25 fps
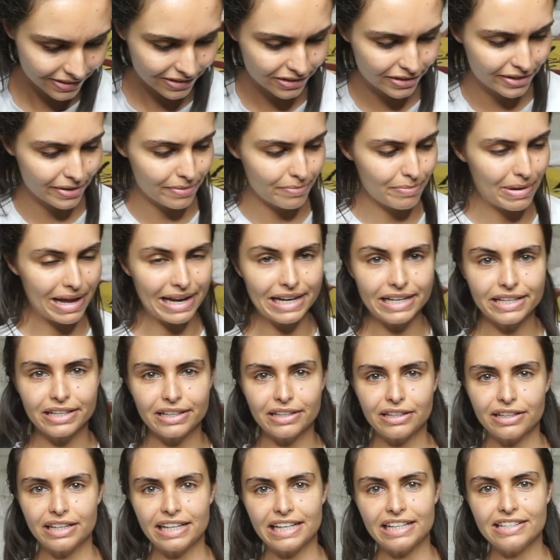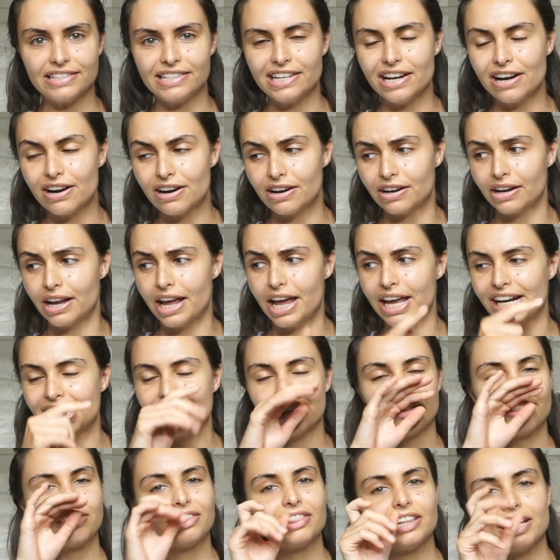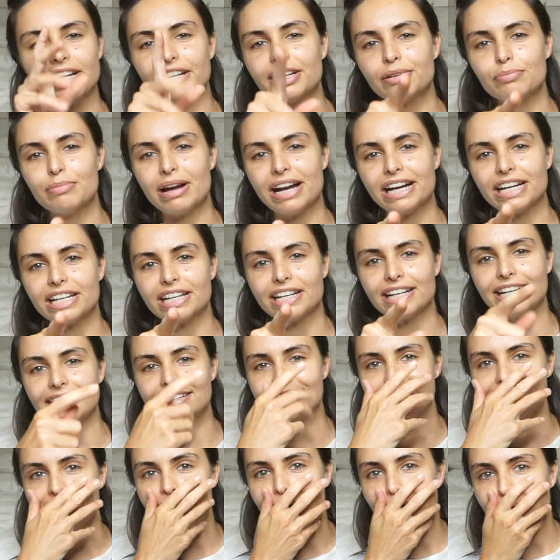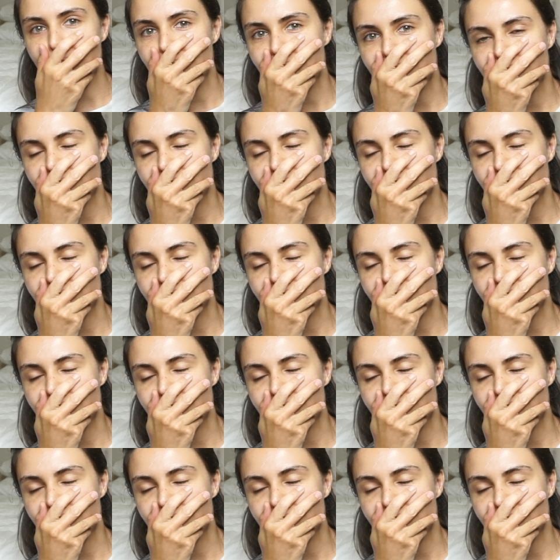to make it easier, and I think it made it easier.